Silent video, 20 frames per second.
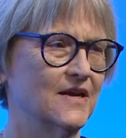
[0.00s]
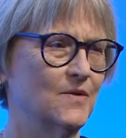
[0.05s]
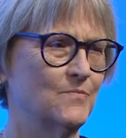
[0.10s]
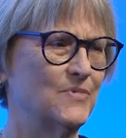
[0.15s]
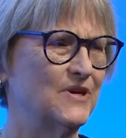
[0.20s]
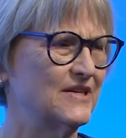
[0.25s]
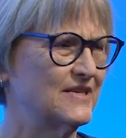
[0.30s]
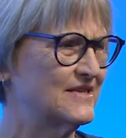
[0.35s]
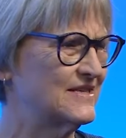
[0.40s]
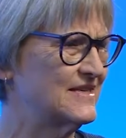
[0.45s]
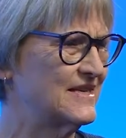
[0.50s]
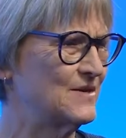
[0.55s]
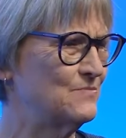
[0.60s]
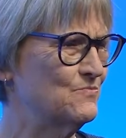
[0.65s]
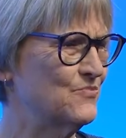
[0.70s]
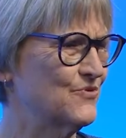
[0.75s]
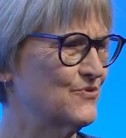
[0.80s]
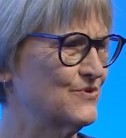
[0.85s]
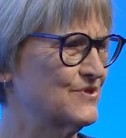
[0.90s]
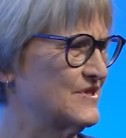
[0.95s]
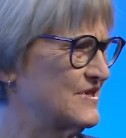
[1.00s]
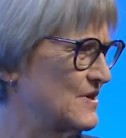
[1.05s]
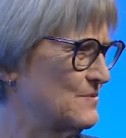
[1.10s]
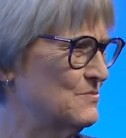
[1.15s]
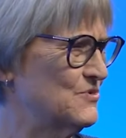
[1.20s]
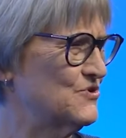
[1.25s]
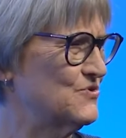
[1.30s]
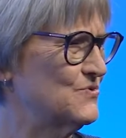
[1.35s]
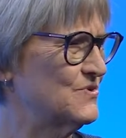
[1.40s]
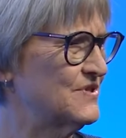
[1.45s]
But it seemed
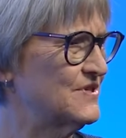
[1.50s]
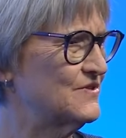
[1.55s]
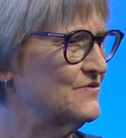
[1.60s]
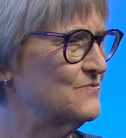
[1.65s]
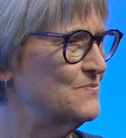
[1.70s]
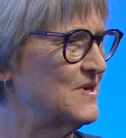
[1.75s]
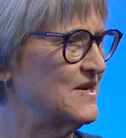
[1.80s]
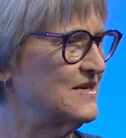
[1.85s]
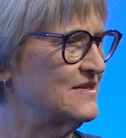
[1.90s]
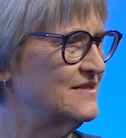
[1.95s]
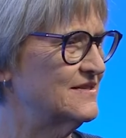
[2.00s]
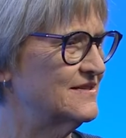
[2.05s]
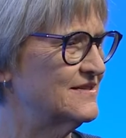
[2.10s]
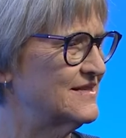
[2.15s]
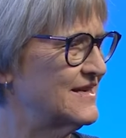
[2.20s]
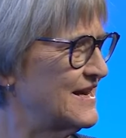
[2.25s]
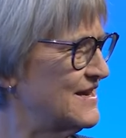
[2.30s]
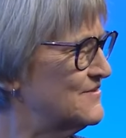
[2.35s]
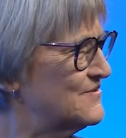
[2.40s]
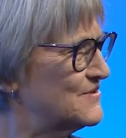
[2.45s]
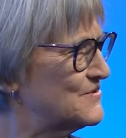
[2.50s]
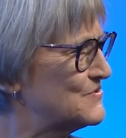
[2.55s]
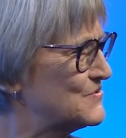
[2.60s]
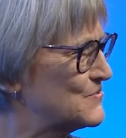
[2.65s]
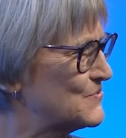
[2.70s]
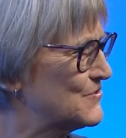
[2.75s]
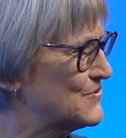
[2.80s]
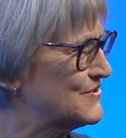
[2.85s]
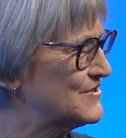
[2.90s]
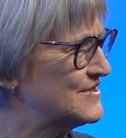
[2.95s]
presumptuous of me to take those
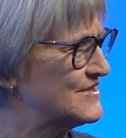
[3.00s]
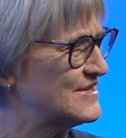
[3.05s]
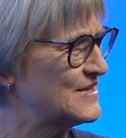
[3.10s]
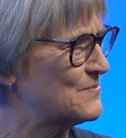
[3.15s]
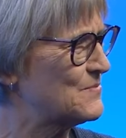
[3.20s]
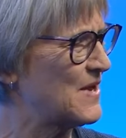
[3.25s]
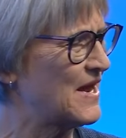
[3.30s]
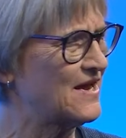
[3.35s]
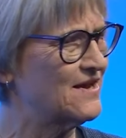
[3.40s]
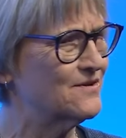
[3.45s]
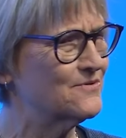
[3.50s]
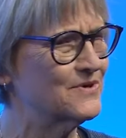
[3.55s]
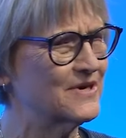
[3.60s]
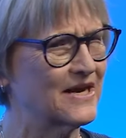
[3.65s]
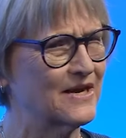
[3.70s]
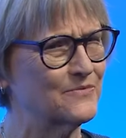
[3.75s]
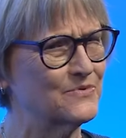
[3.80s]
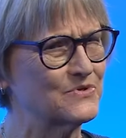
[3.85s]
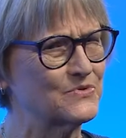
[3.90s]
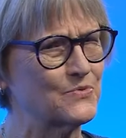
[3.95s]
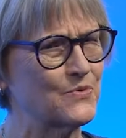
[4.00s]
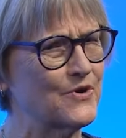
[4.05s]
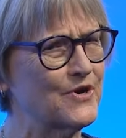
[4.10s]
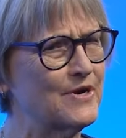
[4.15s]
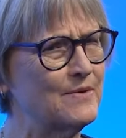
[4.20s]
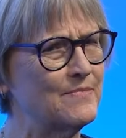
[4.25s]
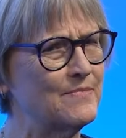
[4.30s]
words somehow, and I was worried